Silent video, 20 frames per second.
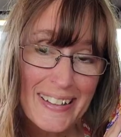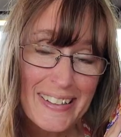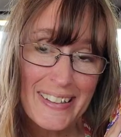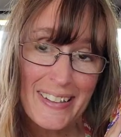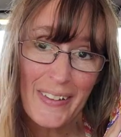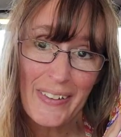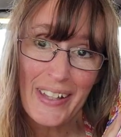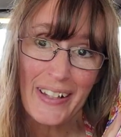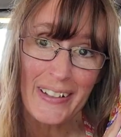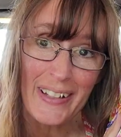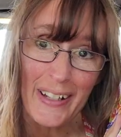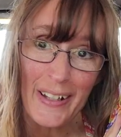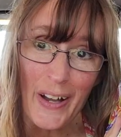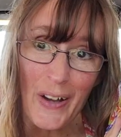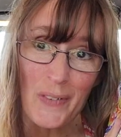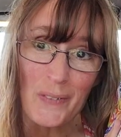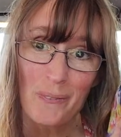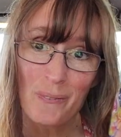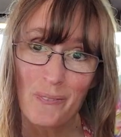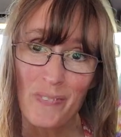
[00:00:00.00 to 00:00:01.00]
So there you
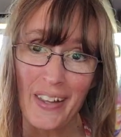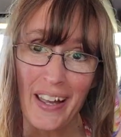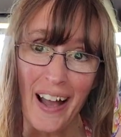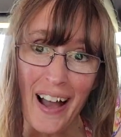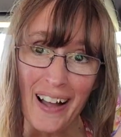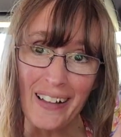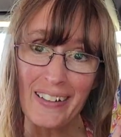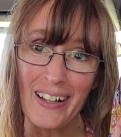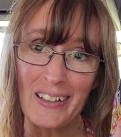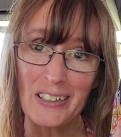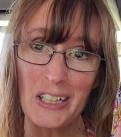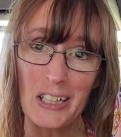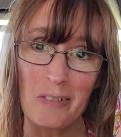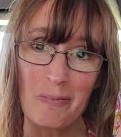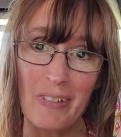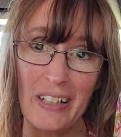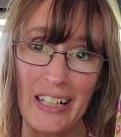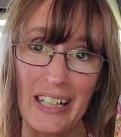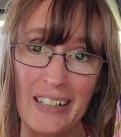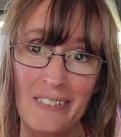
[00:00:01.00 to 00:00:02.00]
go, Hot Logic
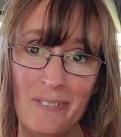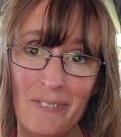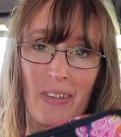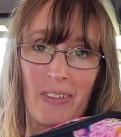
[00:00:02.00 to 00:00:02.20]
Mini.